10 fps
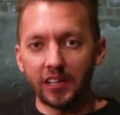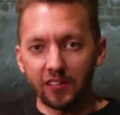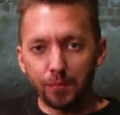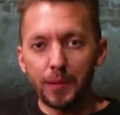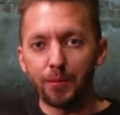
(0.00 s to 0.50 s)

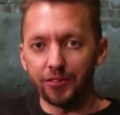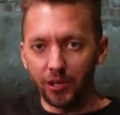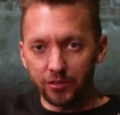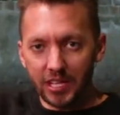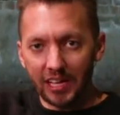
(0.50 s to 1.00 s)
his people,
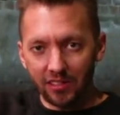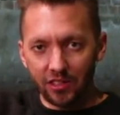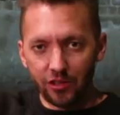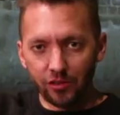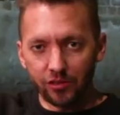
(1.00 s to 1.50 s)
don't take
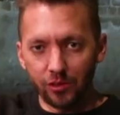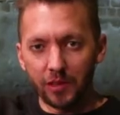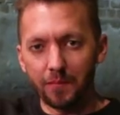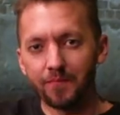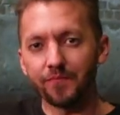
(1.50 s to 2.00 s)
the news to
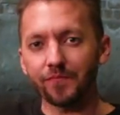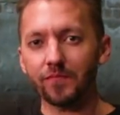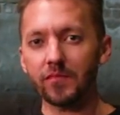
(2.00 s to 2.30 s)
them?